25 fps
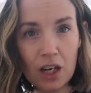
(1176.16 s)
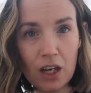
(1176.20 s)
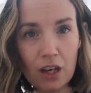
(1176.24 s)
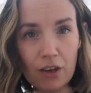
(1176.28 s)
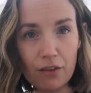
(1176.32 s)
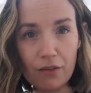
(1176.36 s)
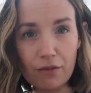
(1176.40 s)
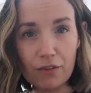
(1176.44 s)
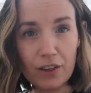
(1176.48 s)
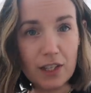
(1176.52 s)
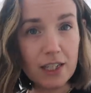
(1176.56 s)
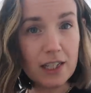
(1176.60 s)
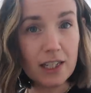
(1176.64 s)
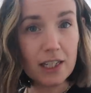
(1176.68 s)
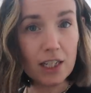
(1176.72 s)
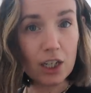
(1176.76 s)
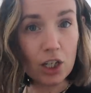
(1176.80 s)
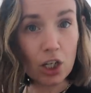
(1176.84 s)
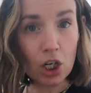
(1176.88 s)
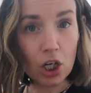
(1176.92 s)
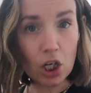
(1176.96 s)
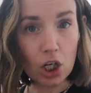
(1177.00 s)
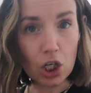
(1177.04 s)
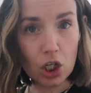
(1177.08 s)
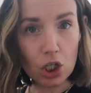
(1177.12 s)

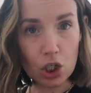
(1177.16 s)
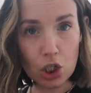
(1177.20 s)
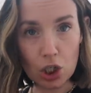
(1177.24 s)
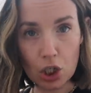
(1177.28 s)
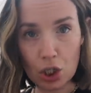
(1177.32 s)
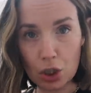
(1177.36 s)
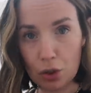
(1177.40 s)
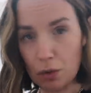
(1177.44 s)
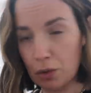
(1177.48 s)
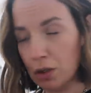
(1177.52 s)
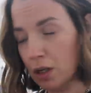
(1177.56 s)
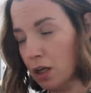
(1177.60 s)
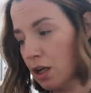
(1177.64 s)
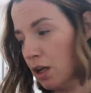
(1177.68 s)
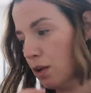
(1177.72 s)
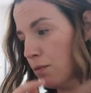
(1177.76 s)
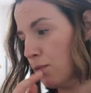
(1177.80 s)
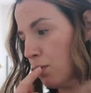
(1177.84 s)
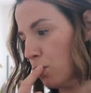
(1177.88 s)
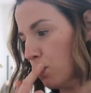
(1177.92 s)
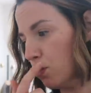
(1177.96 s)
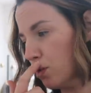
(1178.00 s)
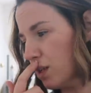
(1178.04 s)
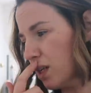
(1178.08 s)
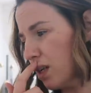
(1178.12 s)
aficionado,
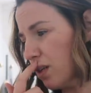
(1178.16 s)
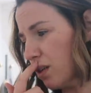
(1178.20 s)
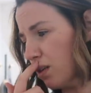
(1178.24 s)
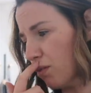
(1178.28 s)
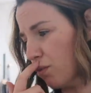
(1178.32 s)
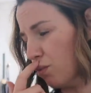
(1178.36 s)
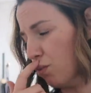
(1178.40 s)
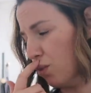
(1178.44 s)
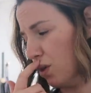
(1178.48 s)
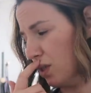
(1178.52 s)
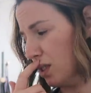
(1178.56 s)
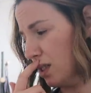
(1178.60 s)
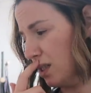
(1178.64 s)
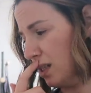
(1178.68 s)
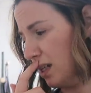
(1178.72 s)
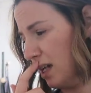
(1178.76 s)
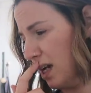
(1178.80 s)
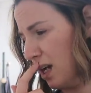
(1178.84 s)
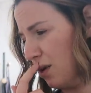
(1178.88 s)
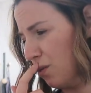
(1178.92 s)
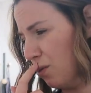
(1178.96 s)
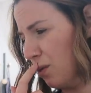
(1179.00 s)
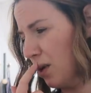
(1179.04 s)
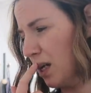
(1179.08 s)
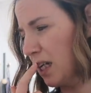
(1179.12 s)
but all the other ones they
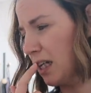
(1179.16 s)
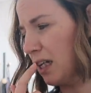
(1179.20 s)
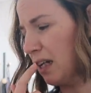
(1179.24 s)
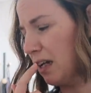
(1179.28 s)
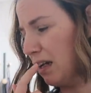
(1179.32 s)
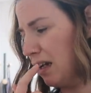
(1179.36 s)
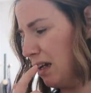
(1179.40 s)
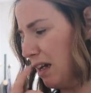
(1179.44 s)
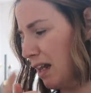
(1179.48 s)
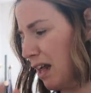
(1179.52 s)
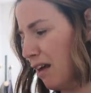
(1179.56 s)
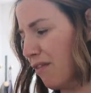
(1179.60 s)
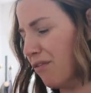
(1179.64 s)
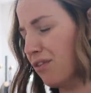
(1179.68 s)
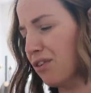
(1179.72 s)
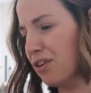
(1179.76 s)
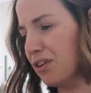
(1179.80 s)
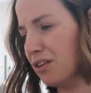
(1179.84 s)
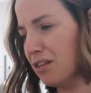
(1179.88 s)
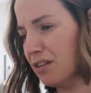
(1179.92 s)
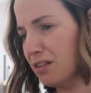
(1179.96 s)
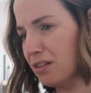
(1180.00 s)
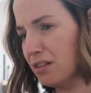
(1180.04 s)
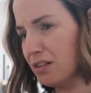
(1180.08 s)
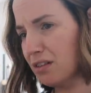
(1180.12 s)
had were like
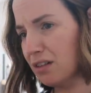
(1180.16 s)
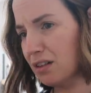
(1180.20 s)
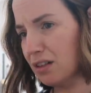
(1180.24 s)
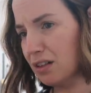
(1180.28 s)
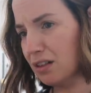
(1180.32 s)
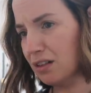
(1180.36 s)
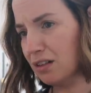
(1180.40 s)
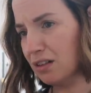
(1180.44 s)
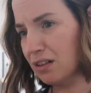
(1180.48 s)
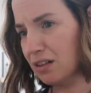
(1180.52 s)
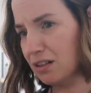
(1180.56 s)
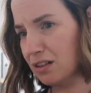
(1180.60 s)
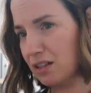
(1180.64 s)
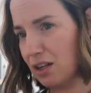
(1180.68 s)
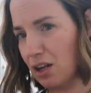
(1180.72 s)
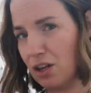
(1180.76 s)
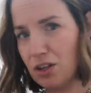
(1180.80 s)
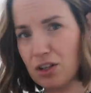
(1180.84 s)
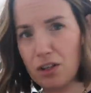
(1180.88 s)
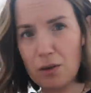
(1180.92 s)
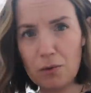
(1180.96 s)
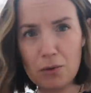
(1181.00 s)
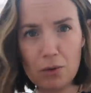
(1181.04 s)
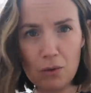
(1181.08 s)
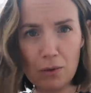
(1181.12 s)
11,
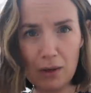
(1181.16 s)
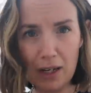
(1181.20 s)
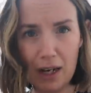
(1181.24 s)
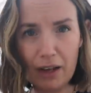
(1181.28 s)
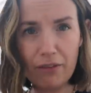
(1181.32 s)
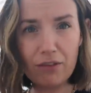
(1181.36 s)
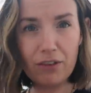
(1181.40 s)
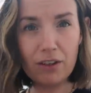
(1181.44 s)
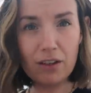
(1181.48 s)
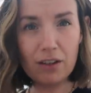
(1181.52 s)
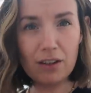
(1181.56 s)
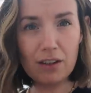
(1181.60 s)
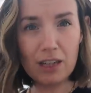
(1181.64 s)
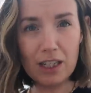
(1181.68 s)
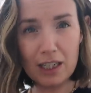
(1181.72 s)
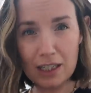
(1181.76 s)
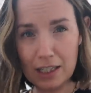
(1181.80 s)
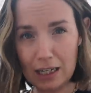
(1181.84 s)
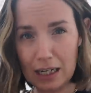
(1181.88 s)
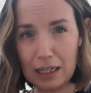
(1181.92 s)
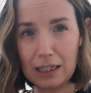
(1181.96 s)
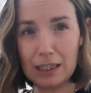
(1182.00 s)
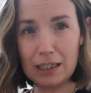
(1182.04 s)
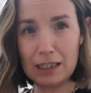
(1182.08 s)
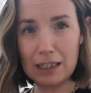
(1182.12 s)
turned up to 11,
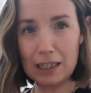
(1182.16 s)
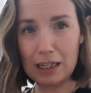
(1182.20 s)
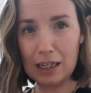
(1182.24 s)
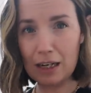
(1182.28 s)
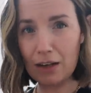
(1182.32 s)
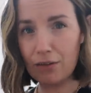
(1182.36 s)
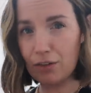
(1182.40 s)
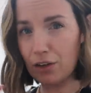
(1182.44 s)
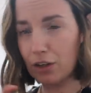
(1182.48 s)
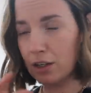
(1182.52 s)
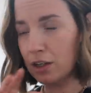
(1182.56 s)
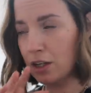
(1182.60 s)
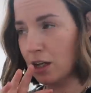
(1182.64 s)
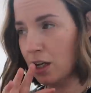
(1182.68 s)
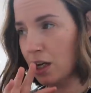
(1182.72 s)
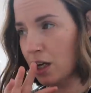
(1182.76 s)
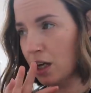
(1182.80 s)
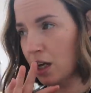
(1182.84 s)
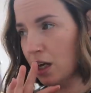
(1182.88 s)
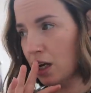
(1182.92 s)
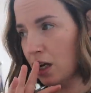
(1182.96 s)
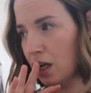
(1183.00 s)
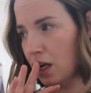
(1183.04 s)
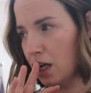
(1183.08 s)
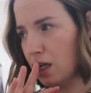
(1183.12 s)
intensity 11.
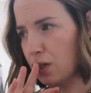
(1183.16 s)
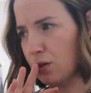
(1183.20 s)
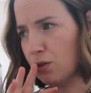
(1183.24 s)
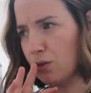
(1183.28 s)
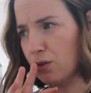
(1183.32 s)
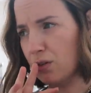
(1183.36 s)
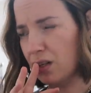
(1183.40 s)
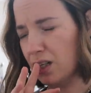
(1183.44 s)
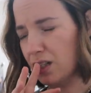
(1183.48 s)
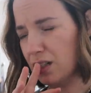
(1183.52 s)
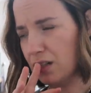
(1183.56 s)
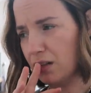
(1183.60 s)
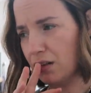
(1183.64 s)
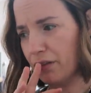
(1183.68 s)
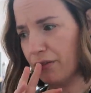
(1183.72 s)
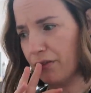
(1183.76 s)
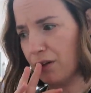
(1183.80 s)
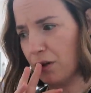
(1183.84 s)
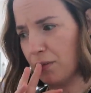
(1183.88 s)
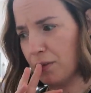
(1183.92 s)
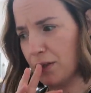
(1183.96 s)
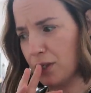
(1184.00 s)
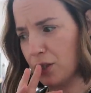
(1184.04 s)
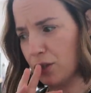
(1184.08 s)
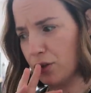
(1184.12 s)
I thought, oh, I don't know if that
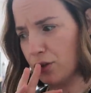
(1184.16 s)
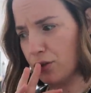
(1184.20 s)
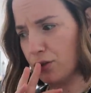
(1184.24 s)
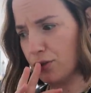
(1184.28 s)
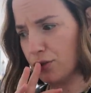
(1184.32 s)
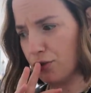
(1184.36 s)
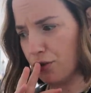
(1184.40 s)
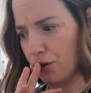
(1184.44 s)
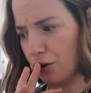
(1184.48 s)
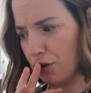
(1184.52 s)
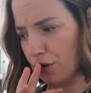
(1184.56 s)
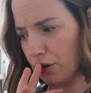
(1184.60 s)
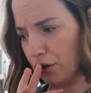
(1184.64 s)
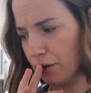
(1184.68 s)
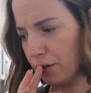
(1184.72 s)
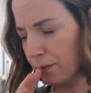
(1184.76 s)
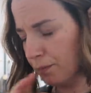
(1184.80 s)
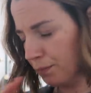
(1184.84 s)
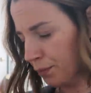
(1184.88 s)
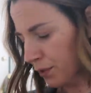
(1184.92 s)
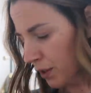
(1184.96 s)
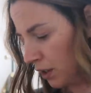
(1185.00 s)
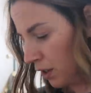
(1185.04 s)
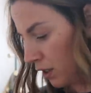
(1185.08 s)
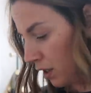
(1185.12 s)
would be too strong.
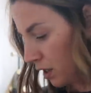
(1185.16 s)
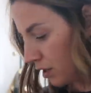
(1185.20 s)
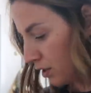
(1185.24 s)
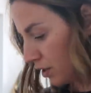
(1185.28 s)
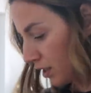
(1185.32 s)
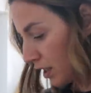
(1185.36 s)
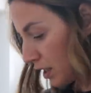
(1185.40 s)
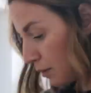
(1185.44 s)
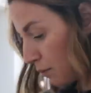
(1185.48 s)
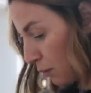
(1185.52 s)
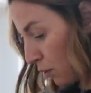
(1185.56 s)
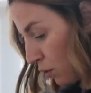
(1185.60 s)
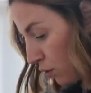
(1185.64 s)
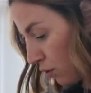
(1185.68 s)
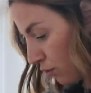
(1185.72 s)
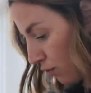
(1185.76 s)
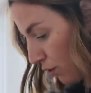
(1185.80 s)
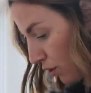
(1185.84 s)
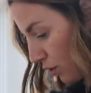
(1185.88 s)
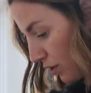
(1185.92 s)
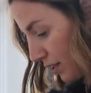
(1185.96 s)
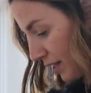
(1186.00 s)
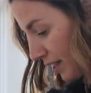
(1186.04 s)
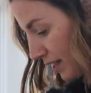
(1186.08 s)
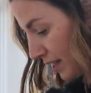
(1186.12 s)
So this blonde
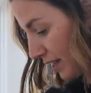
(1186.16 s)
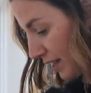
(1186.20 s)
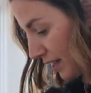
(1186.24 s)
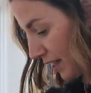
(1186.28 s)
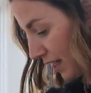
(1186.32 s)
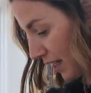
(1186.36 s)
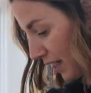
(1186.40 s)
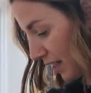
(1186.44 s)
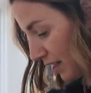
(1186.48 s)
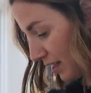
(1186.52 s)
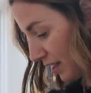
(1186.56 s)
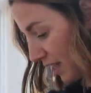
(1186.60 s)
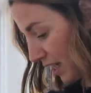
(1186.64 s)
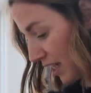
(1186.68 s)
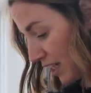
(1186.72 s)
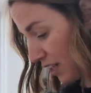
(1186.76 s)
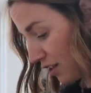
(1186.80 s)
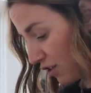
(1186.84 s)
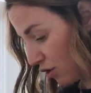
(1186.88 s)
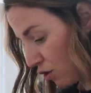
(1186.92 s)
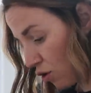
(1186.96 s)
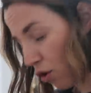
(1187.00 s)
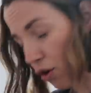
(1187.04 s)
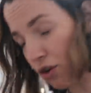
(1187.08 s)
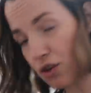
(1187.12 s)
rose is 6.
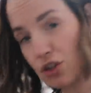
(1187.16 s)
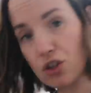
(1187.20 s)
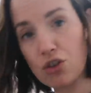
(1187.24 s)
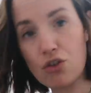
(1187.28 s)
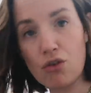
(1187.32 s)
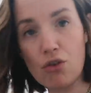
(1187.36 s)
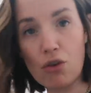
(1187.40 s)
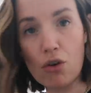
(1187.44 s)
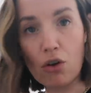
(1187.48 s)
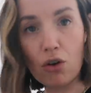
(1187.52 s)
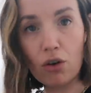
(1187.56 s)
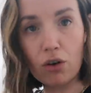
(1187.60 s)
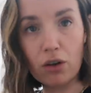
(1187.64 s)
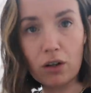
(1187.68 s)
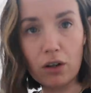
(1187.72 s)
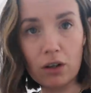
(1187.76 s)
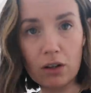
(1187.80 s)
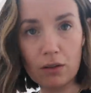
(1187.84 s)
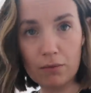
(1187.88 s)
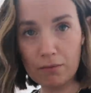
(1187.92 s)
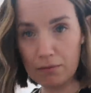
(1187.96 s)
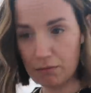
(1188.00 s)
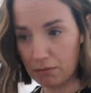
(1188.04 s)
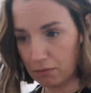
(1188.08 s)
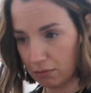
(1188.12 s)
It's not strong
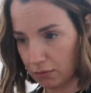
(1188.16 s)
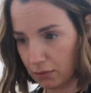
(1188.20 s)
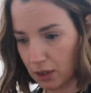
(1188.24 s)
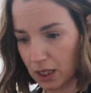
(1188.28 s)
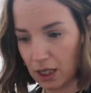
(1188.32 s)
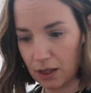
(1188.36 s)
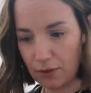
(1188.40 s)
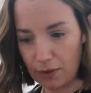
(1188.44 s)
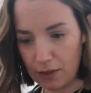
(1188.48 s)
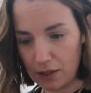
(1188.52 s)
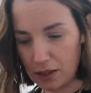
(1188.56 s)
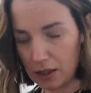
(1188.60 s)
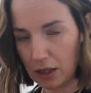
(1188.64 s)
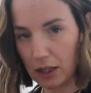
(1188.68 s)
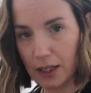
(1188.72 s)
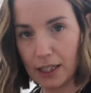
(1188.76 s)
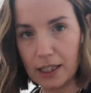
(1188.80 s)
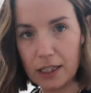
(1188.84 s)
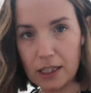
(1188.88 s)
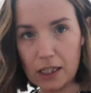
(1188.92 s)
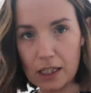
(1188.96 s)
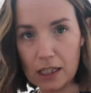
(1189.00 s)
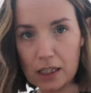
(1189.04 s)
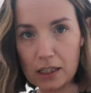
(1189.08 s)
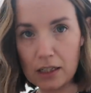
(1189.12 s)
in the
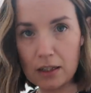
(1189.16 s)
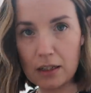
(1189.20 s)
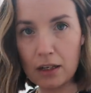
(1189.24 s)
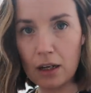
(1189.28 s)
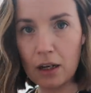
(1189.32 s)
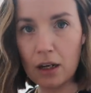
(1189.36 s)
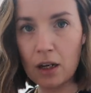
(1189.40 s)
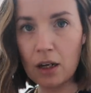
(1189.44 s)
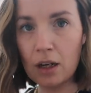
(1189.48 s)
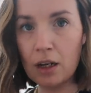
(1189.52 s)
slightest.